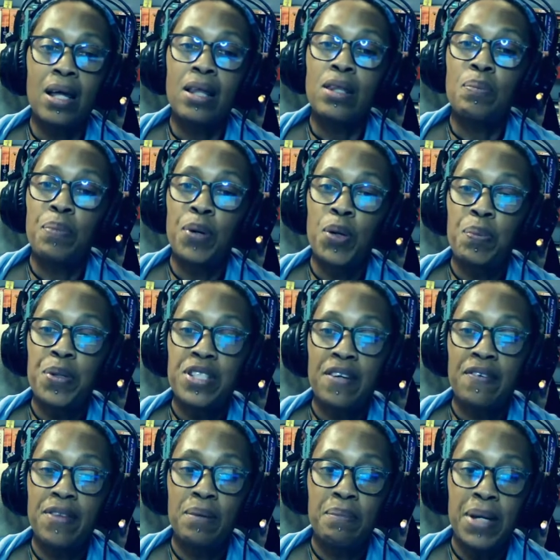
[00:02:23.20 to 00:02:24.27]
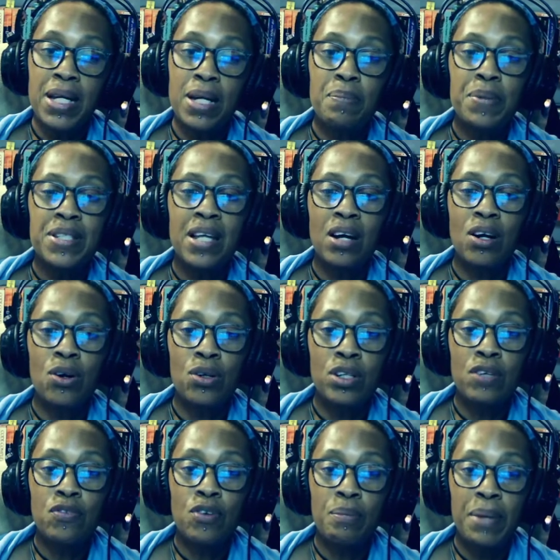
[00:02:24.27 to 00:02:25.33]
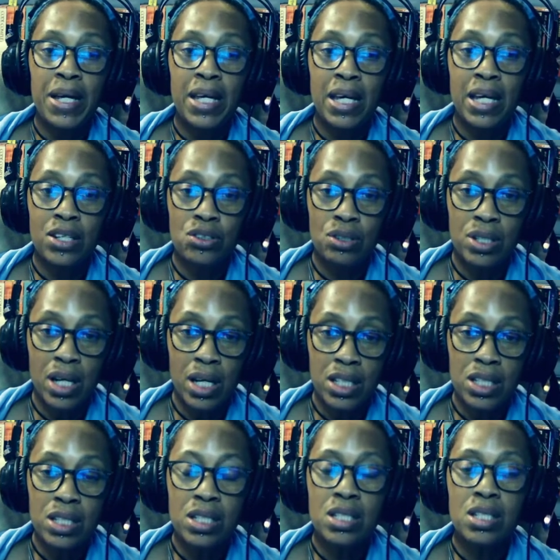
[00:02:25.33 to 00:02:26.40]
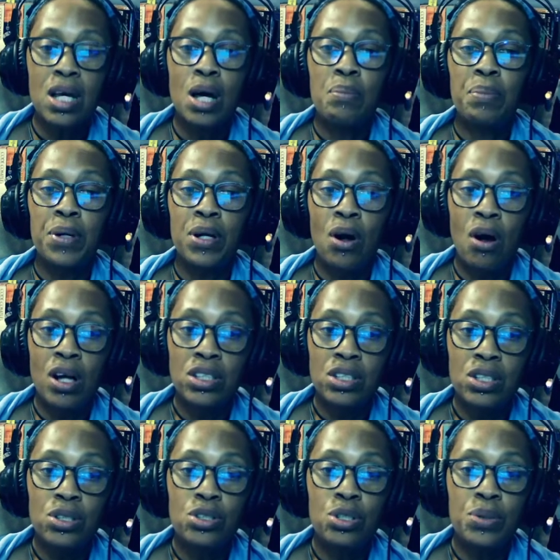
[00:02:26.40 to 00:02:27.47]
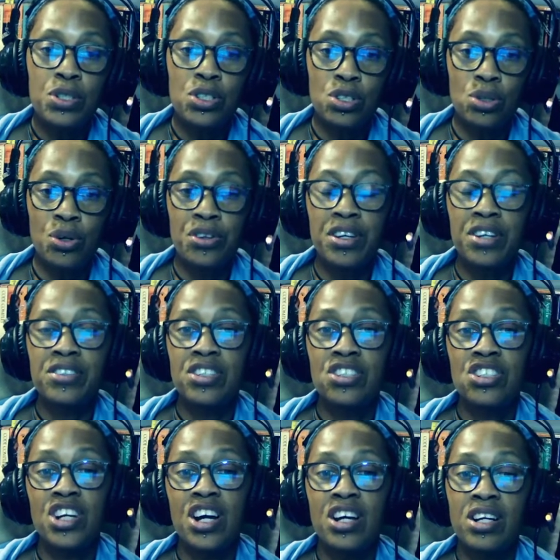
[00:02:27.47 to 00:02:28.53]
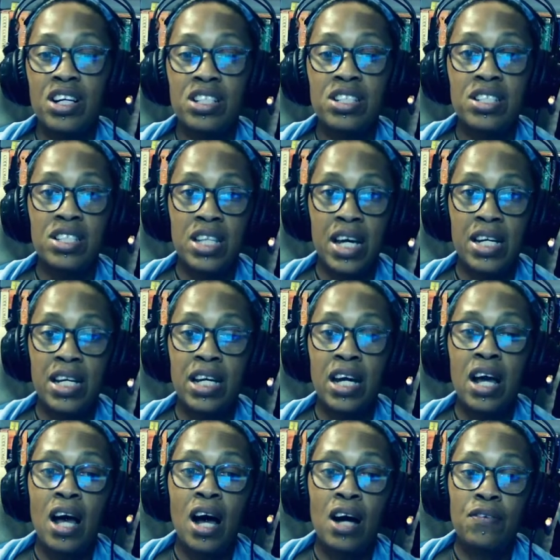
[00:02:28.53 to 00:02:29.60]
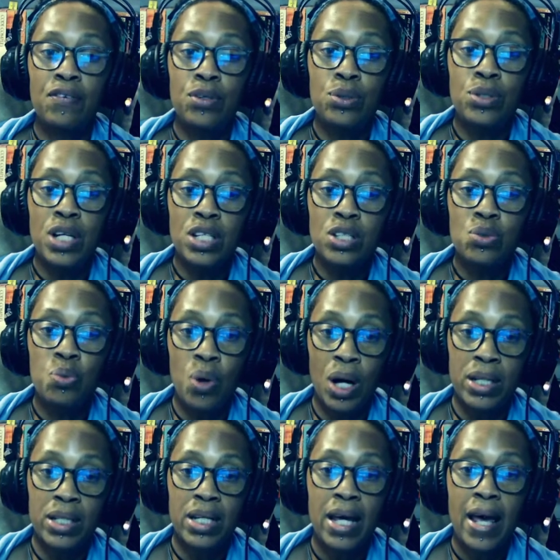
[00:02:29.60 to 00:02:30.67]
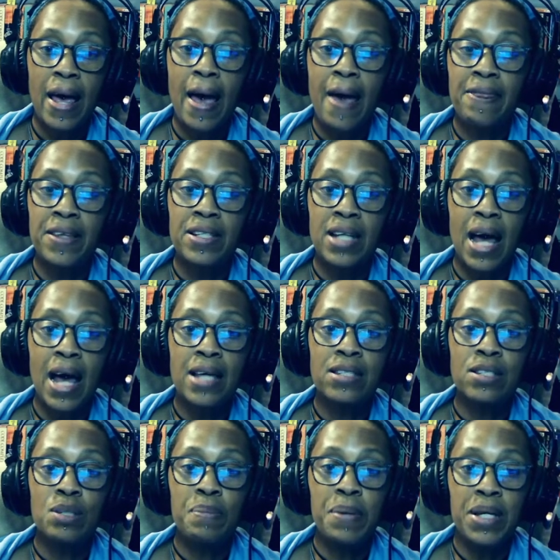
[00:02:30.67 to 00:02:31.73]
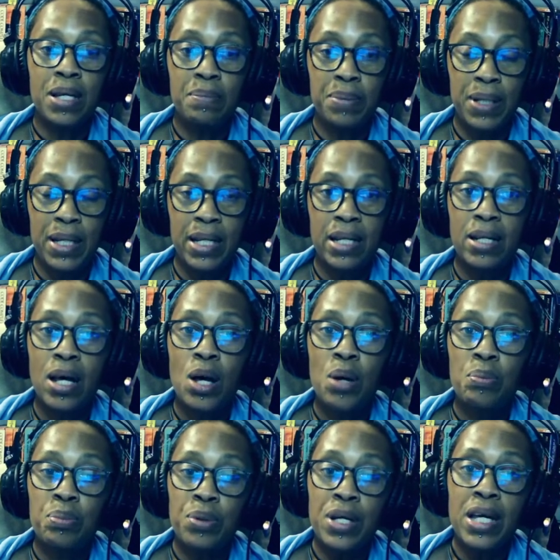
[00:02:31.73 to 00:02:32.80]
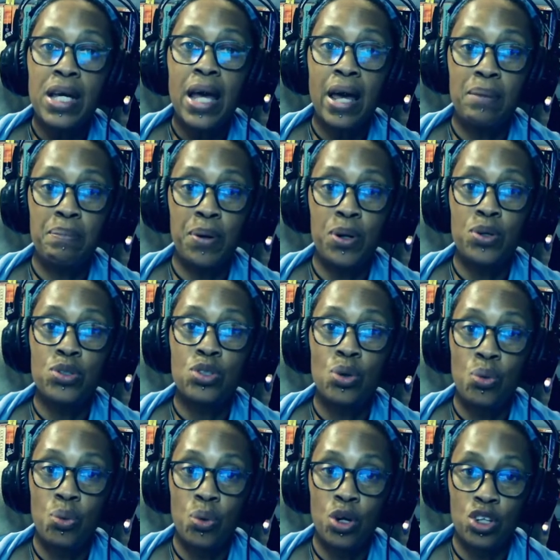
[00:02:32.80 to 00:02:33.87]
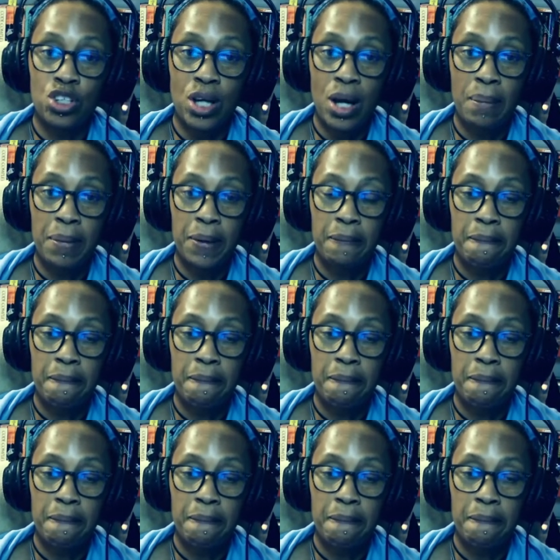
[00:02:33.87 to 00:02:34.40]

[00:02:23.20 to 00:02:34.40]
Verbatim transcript: The purpose of the meetup is not only for making introductions, but also to ensure there's a shared understanding of who does what and the tasks to be completed pre and post workshop.